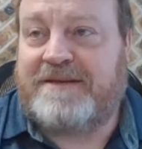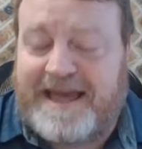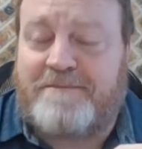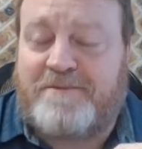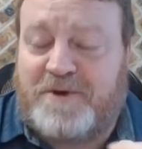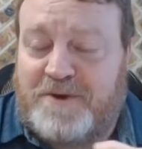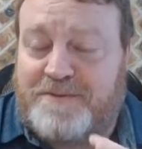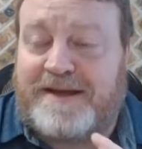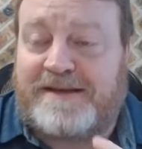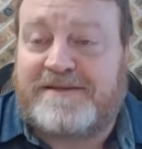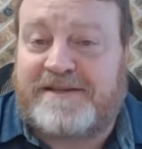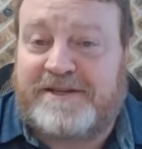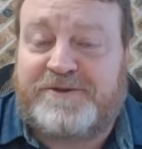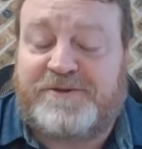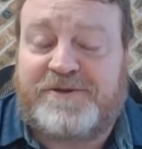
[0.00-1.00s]
kept your
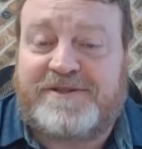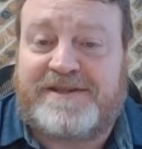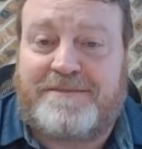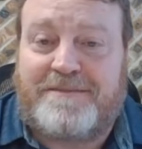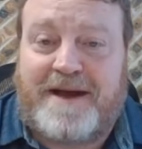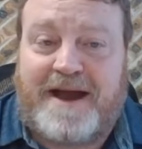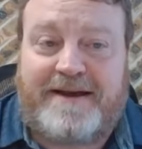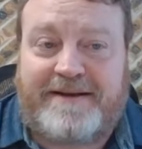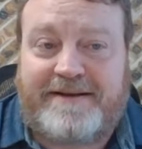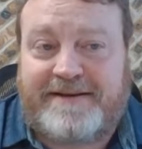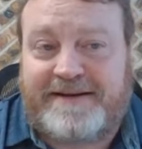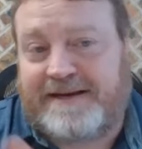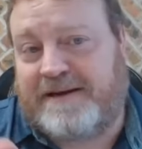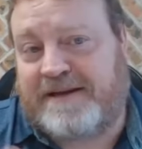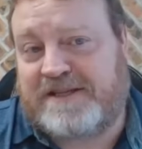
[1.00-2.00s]
best interest in mind and
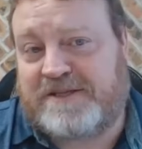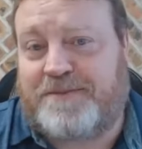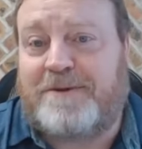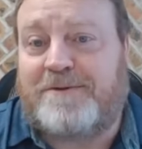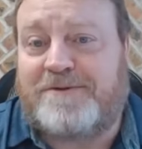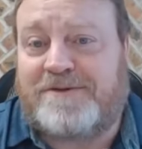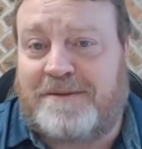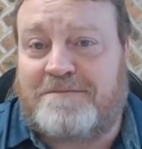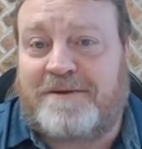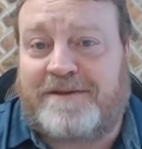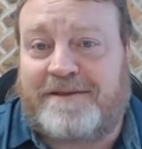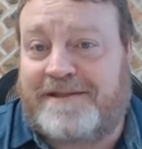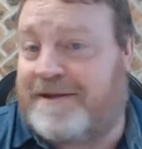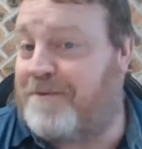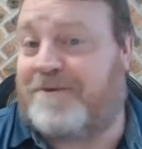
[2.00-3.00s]
didn't expose
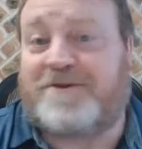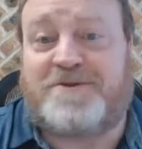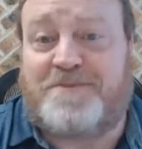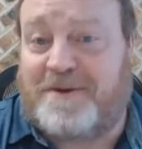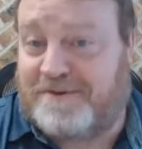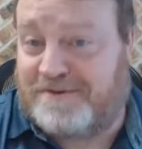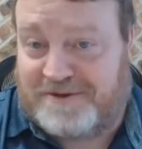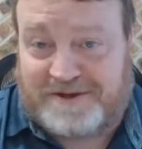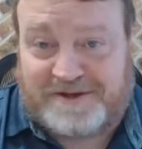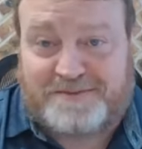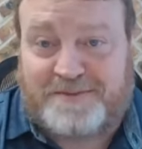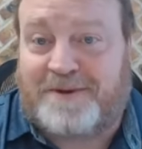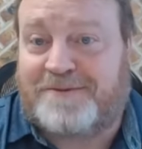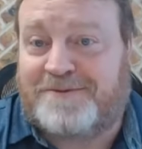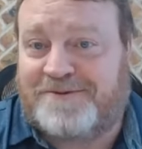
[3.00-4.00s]
something that they weren't supposed to
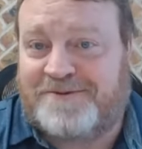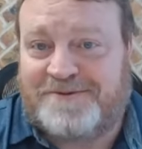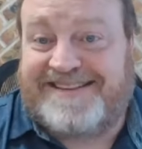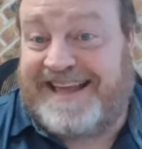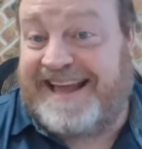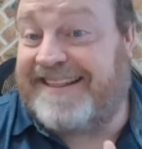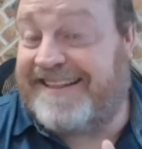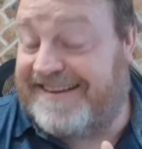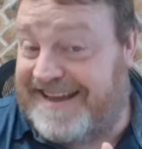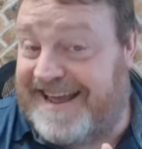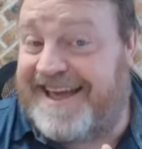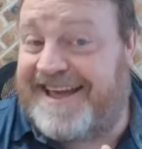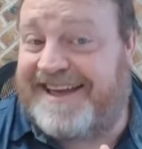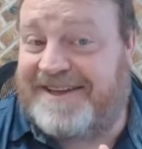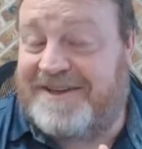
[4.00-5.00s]
expose? At the end of the
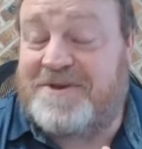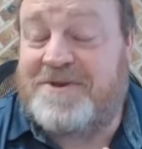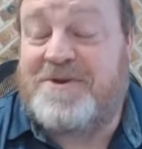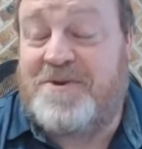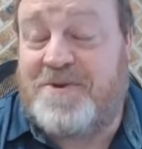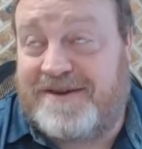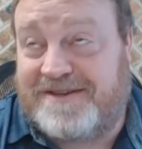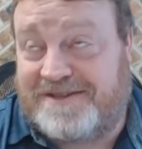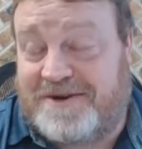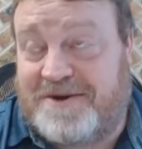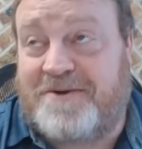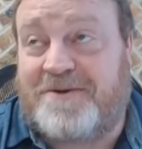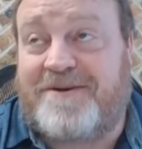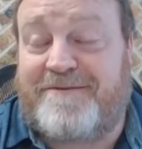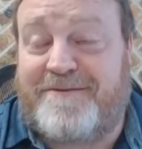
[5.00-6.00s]
day, you as an
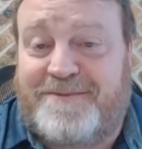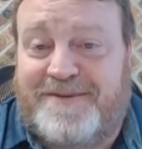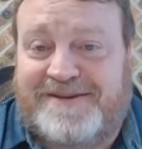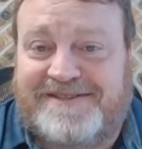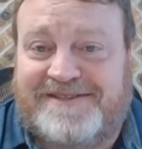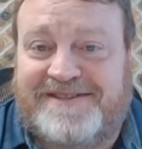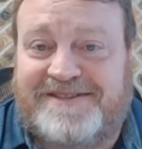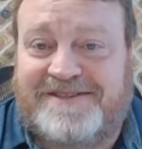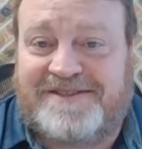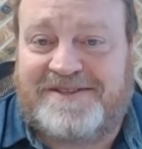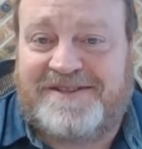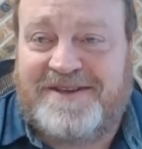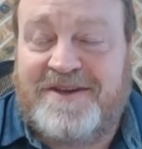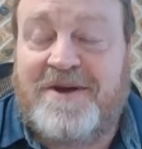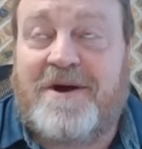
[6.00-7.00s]
owner of a
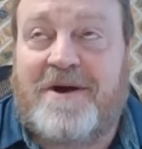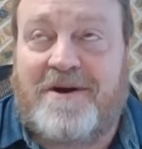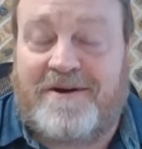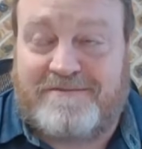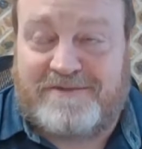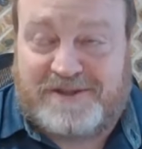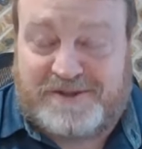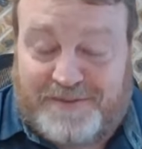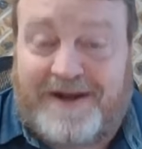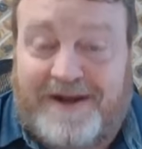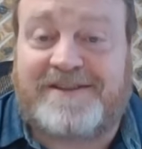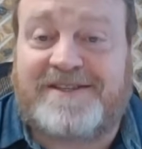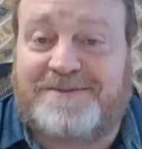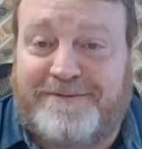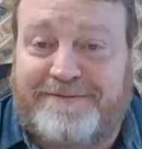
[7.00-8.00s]
business are
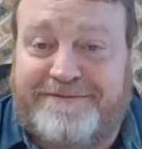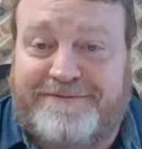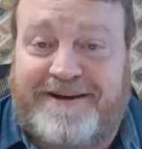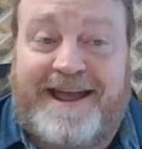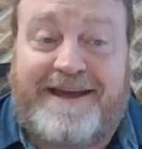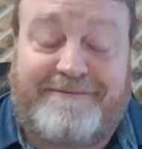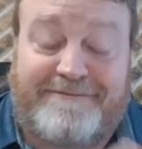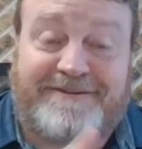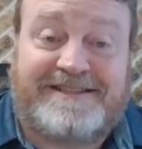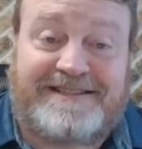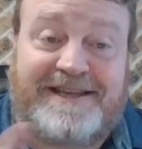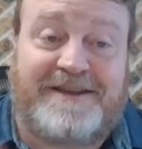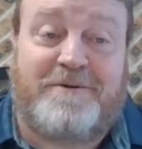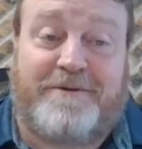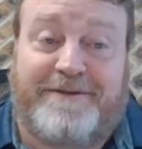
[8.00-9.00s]
responsible for every
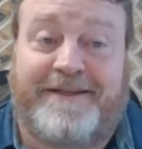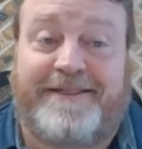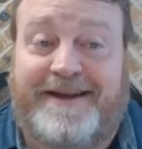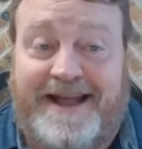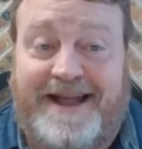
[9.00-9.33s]
single thing